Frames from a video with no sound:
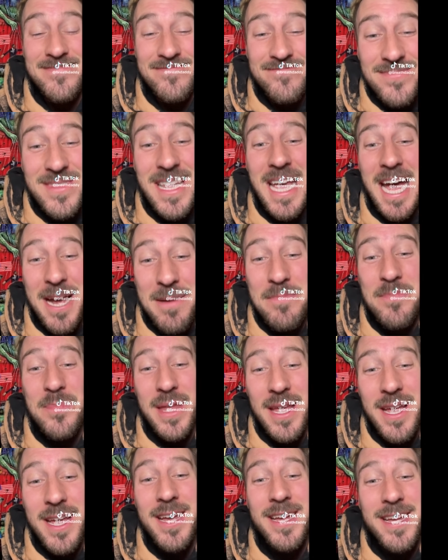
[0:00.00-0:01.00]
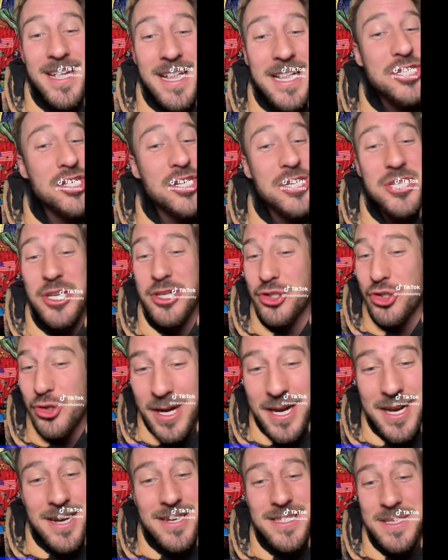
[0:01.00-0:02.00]
Yeah, it's just to
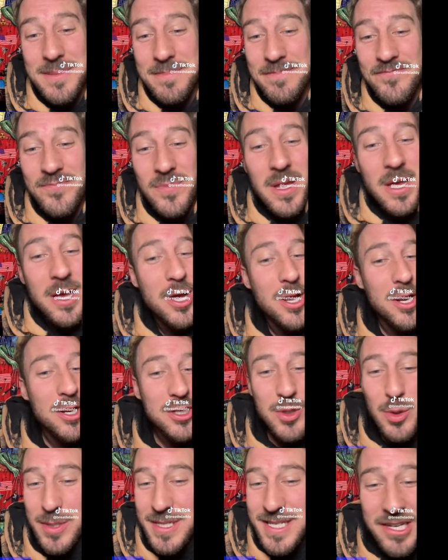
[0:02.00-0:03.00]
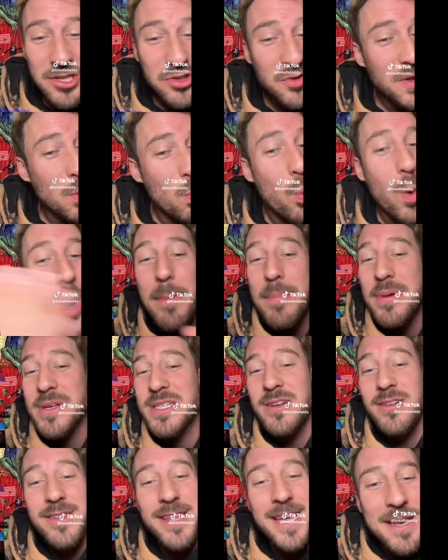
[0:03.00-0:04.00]
trick us, to essentially wipe us
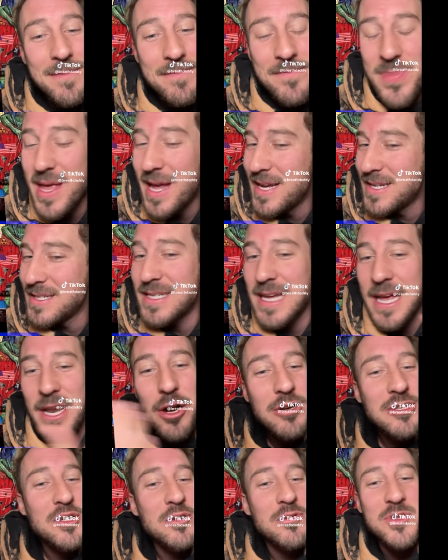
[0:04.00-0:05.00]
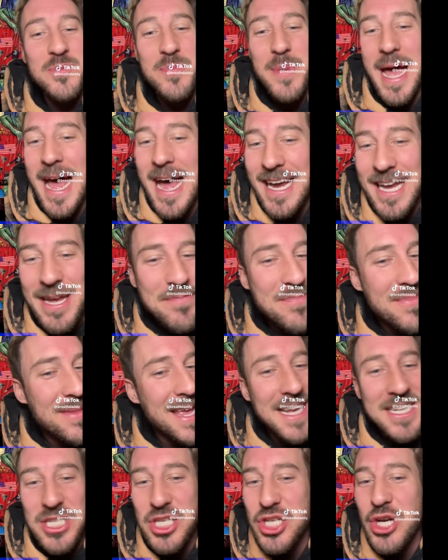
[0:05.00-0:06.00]
clean, send our souls back,
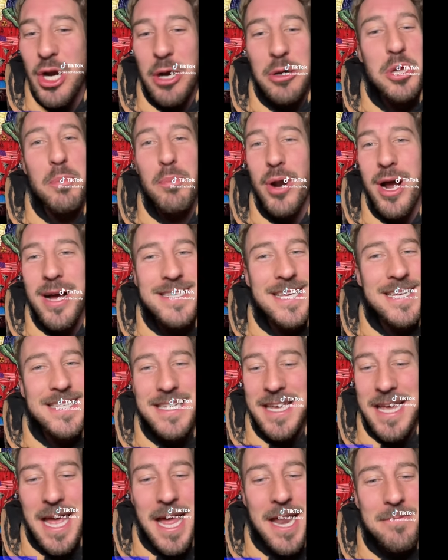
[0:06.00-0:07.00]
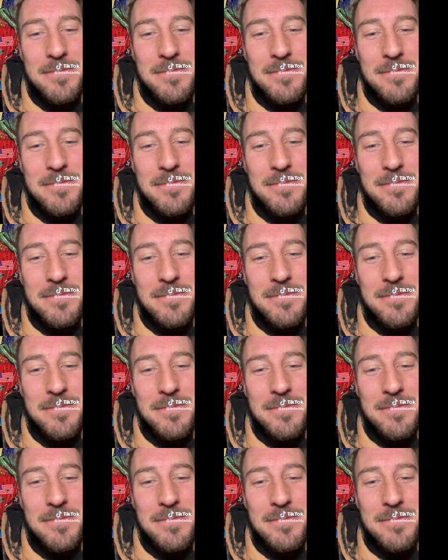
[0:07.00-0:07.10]
and start the process again.